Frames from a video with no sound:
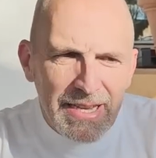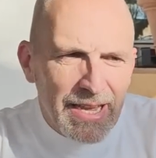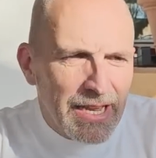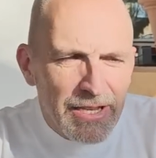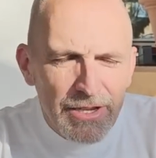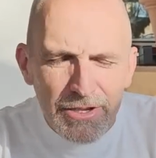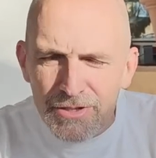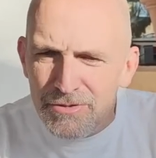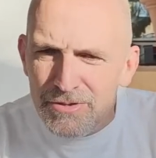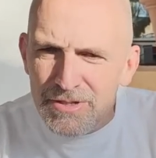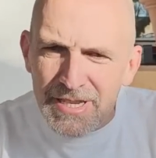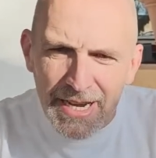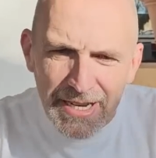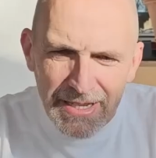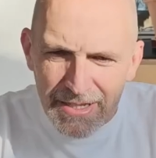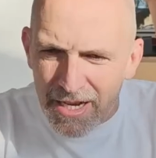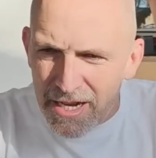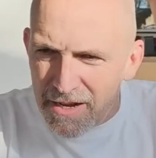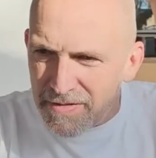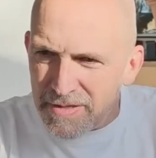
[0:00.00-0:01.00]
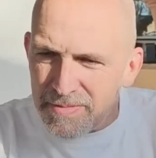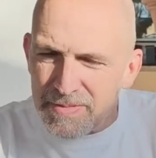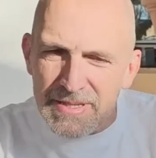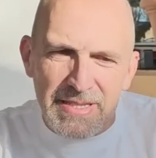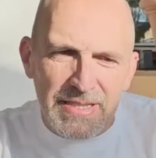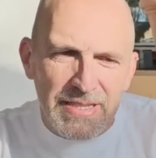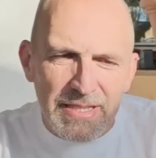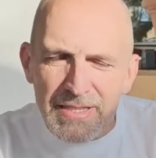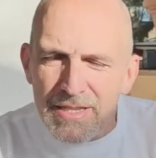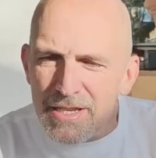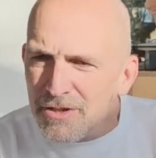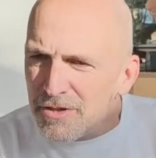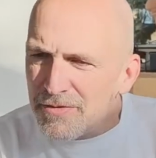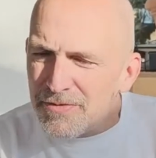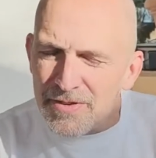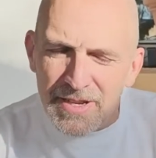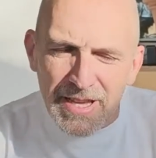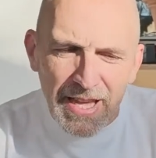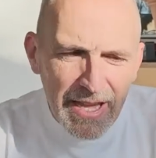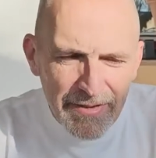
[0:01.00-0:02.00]
Can you do tech dives with it? Is it good
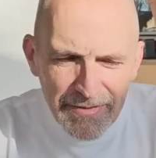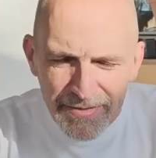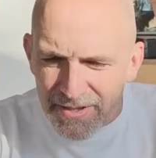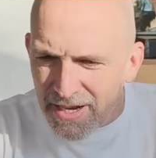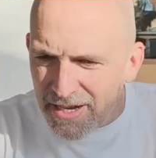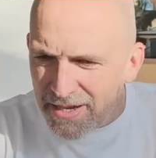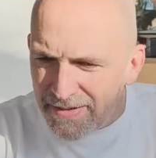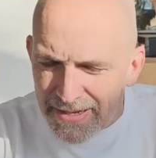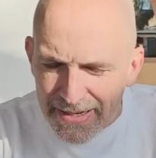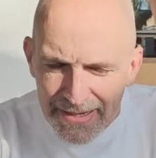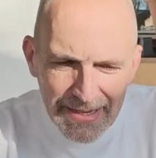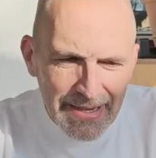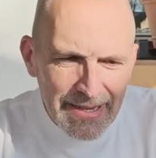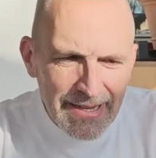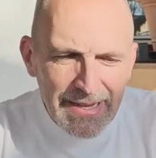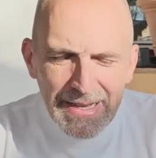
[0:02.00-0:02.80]
for cave diving?